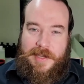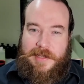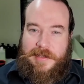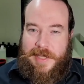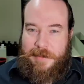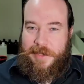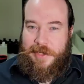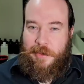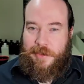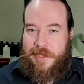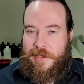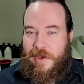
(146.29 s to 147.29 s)
Let me know
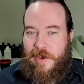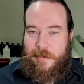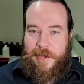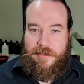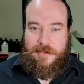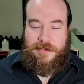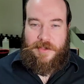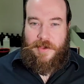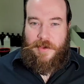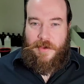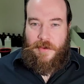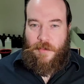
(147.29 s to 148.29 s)
in the comments
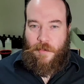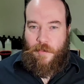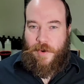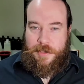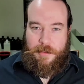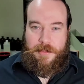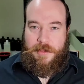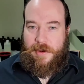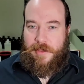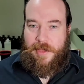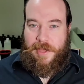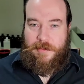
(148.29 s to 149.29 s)
what you thought
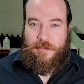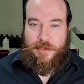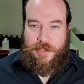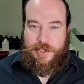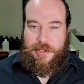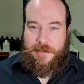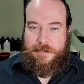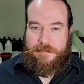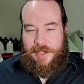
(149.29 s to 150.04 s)
of that for sure.